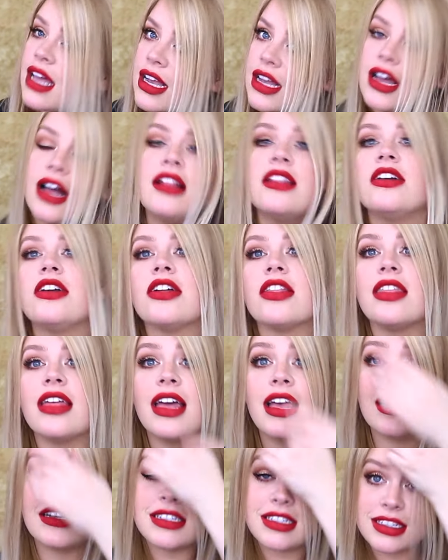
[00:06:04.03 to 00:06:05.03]
that color
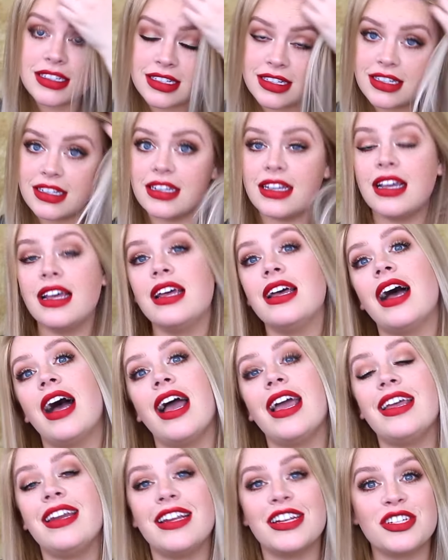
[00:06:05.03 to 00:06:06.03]
that
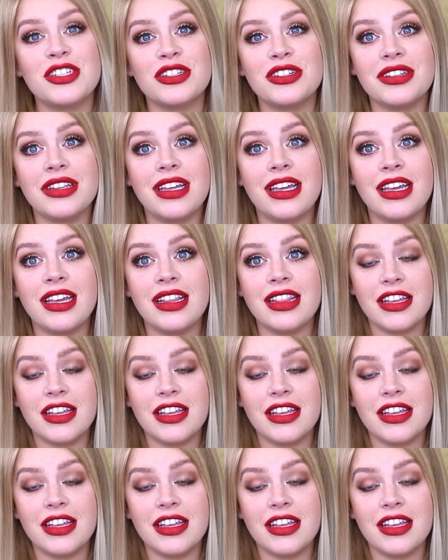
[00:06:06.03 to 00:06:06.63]
I initially